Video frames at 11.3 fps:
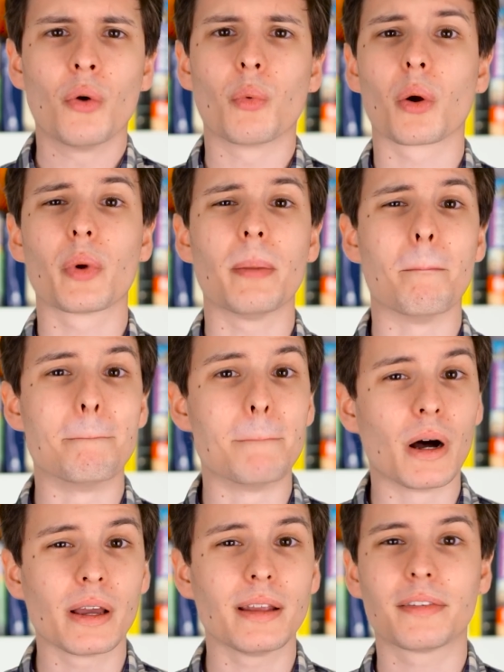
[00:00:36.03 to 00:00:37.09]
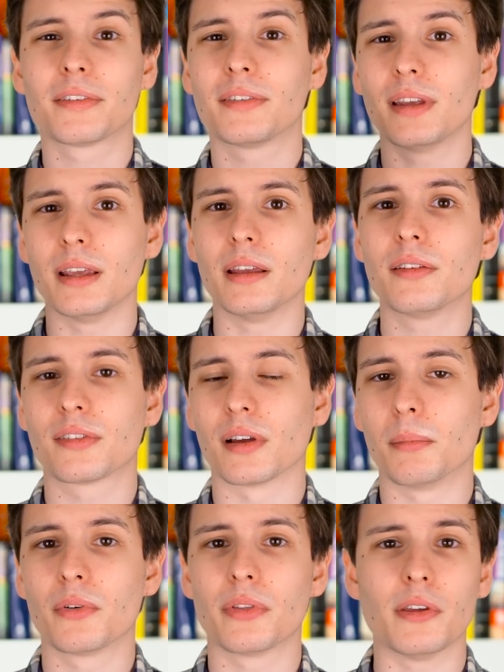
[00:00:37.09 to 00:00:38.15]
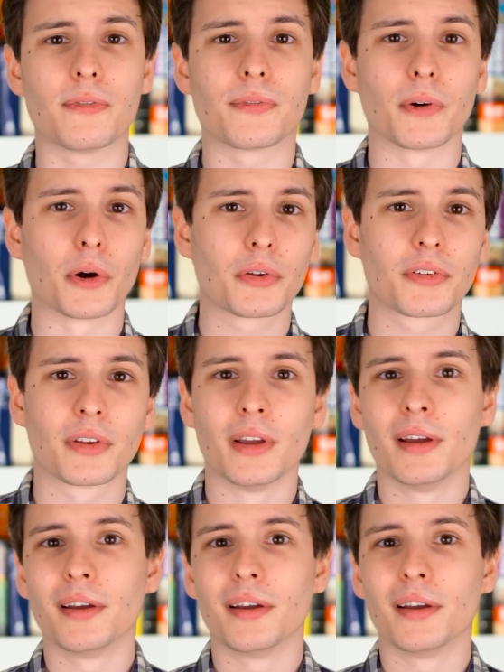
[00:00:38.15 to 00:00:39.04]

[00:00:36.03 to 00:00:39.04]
where we might see some of the first